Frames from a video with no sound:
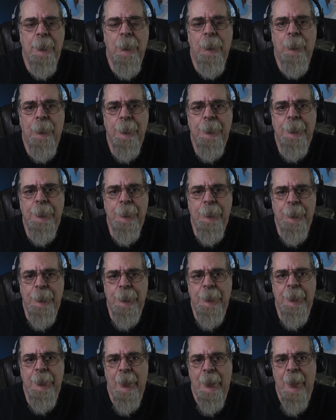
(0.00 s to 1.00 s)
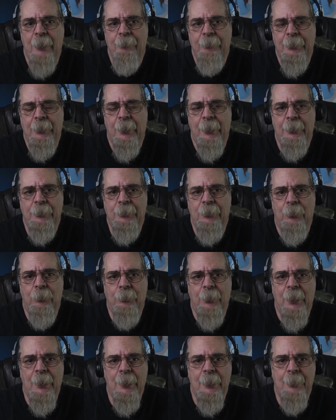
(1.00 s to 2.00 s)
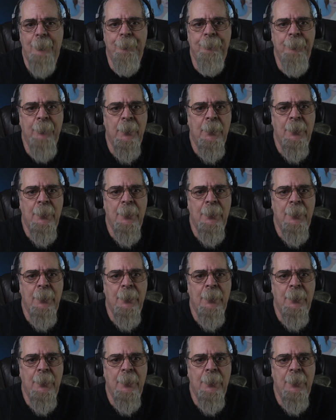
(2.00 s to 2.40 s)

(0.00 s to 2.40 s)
courses you see advertised online.